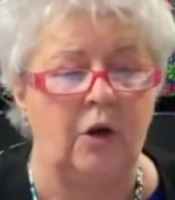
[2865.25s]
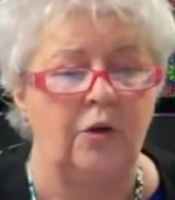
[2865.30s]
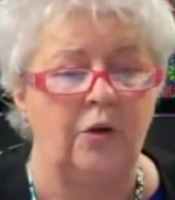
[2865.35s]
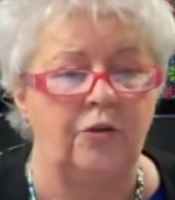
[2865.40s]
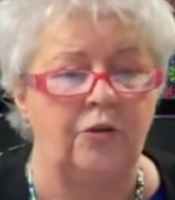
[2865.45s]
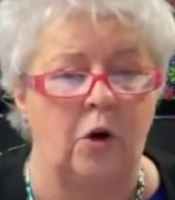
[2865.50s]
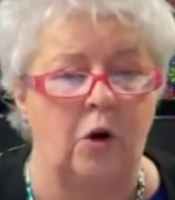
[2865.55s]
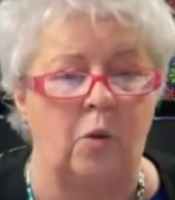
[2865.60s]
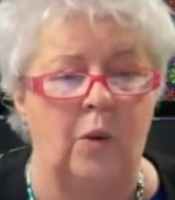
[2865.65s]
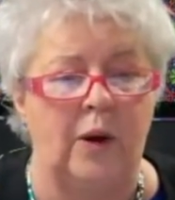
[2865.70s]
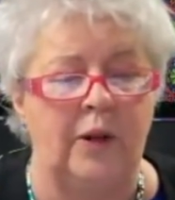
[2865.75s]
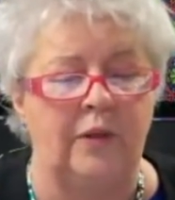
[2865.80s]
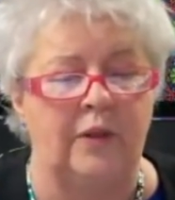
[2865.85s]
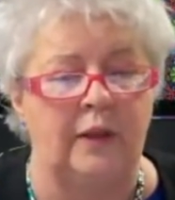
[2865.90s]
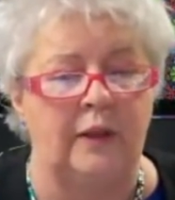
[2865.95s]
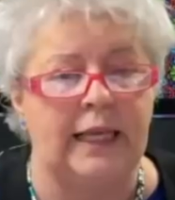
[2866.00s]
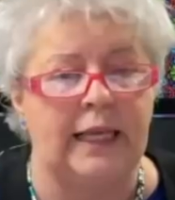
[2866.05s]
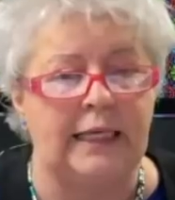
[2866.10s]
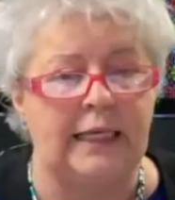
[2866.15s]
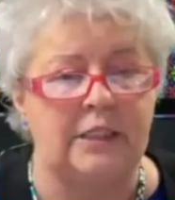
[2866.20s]
So with the
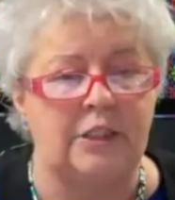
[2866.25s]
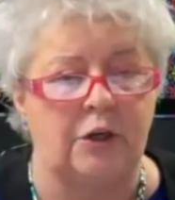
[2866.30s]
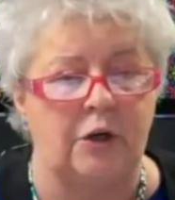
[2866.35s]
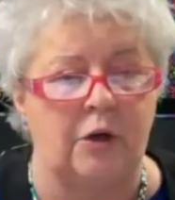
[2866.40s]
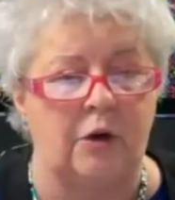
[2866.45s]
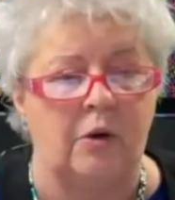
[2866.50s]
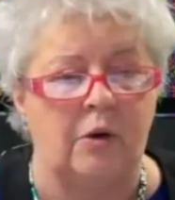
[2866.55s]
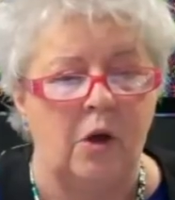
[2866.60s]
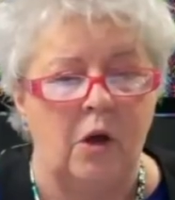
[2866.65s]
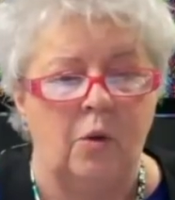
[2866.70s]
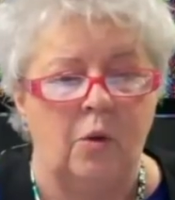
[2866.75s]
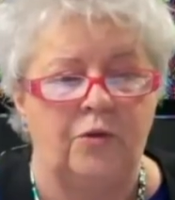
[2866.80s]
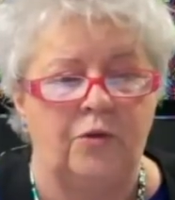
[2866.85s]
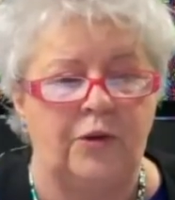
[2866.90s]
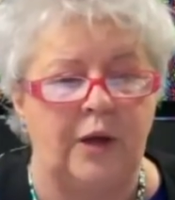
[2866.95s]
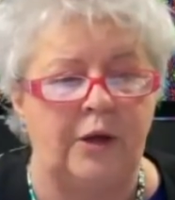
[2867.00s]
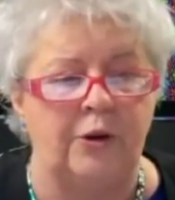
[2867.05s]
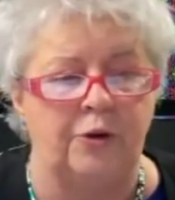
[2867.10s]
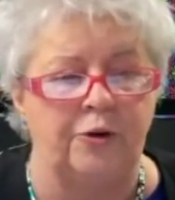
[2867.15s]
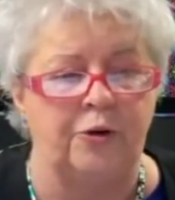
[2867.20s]
laser,
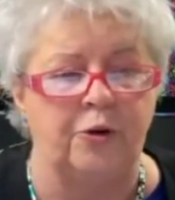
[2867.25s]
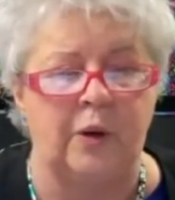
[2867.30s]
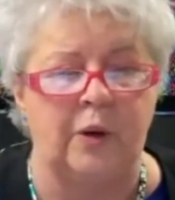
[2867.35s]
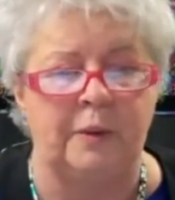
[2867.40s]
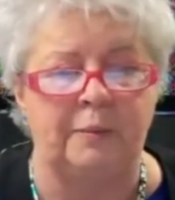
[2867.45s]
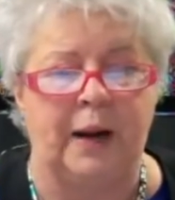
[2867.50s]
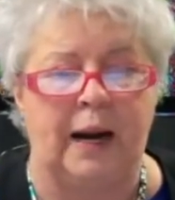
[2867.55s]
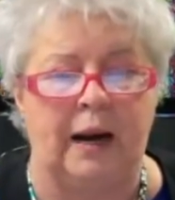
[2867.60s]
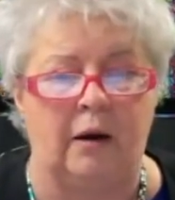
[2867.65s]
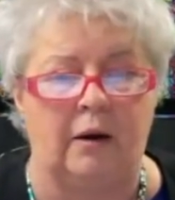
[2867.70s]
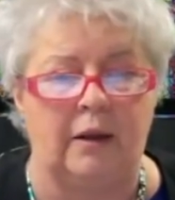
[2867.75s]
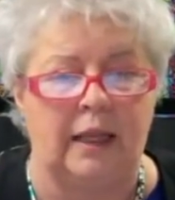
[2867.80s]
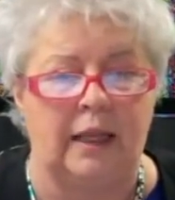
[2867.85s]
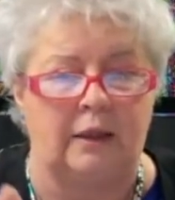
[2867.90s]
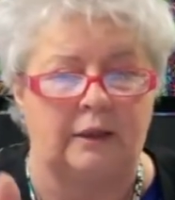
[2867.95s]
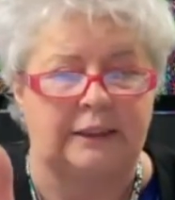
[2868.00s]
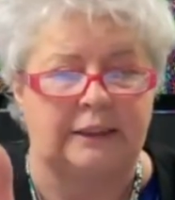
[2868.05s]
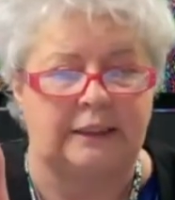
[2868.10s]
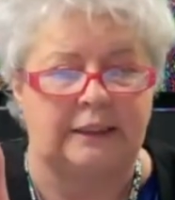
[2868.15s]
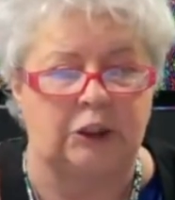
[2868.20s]
say you're doing
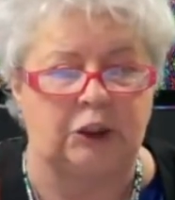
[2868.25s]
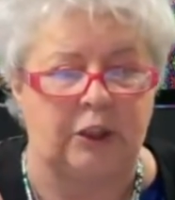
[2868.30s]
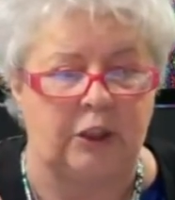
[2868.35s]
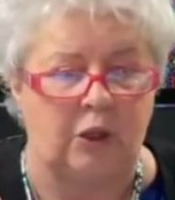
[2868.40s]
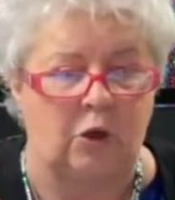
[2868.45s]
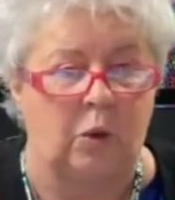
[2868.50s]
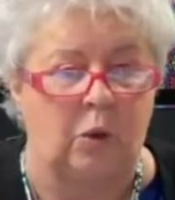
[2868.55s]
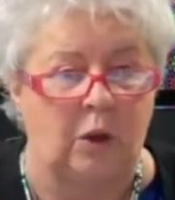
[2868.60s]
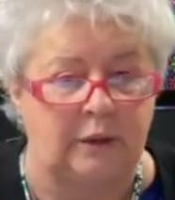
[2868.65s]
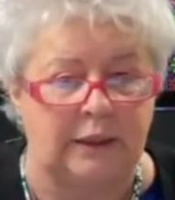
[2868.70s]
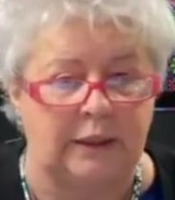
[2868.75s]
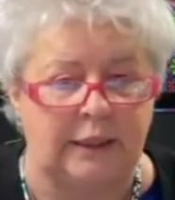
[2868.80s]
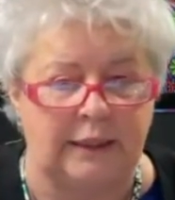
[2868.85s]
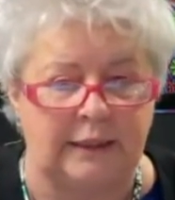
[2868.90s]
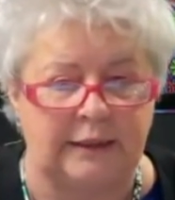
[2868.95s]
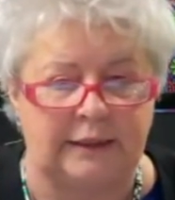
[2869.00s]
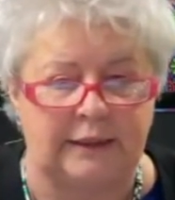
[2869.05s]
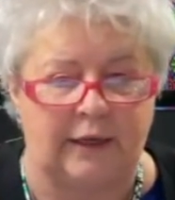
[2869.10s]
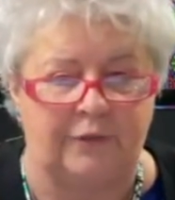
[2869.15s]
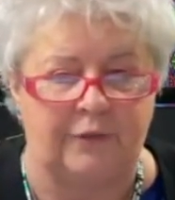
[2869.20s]
parallel stitching, quilting
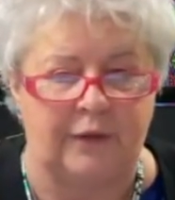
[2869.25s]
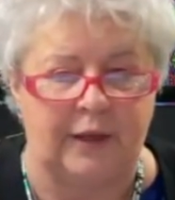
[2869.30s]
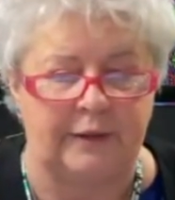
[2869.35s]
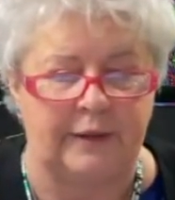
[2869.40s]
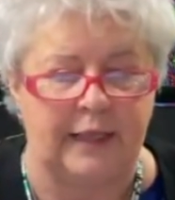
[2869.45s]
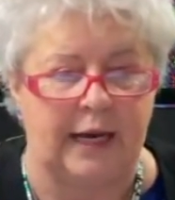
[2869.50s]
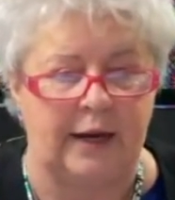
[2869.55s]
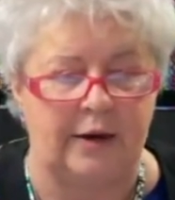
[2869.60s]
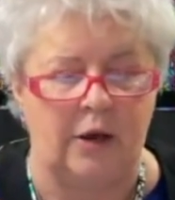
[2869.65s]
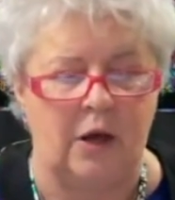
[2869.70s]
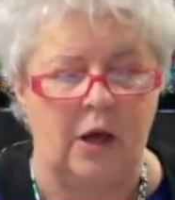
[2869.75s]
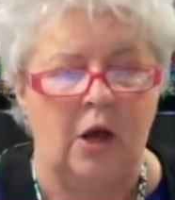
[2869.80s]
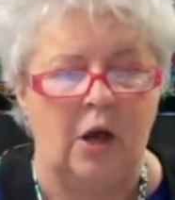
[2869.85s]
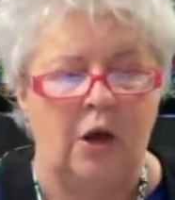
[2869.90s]
and stuff like that,